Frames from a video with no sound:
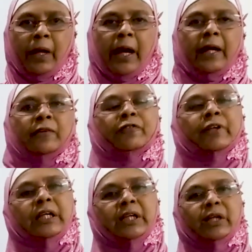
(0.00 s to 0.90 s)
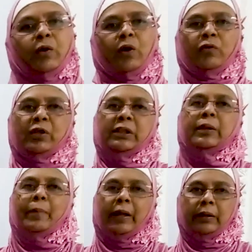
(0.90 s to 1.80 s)
And free recall was
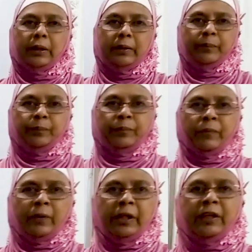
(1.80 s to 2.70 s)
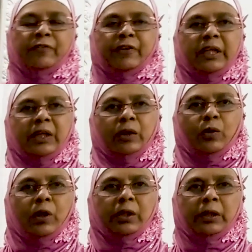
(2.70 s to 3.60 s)
demanded. In free
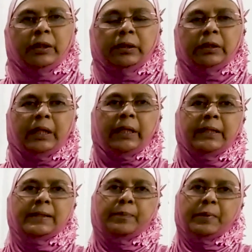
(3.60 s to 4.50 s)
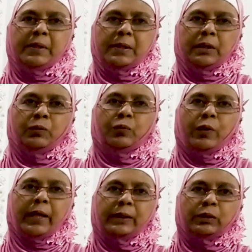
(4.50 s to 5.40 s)
recall, there is a person who
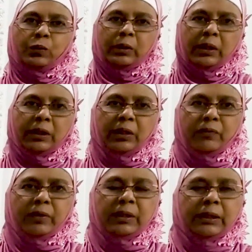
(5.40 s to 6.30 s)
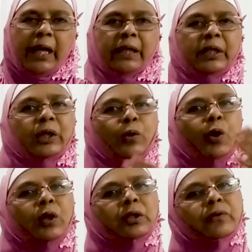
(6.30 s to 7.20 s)
has to learn the words and
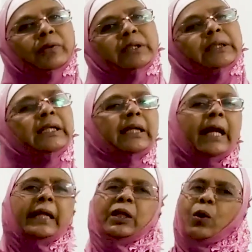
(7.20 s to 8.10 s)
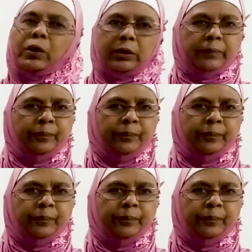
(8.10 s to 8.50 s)
recall the words in any order.